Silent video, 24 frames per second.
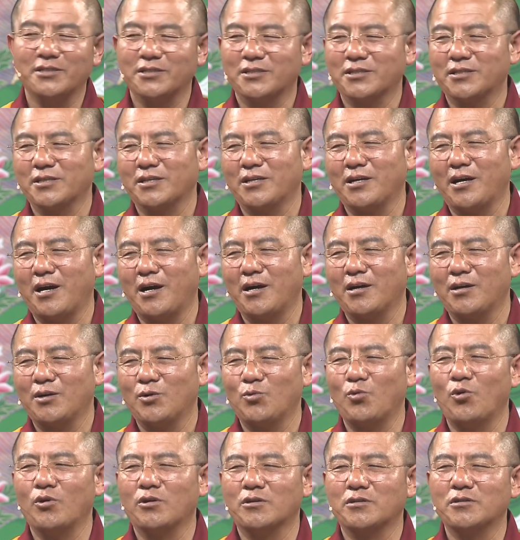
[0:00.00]
I remember
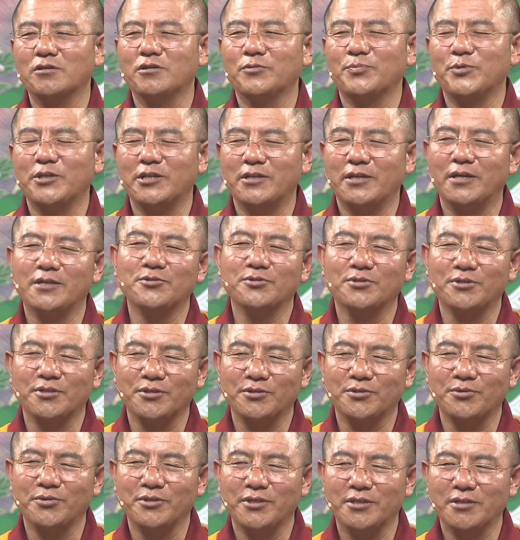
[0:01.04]
that when I was a
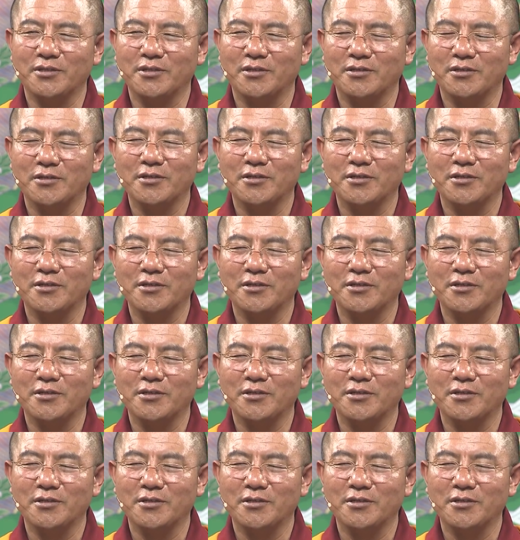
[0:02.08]
child,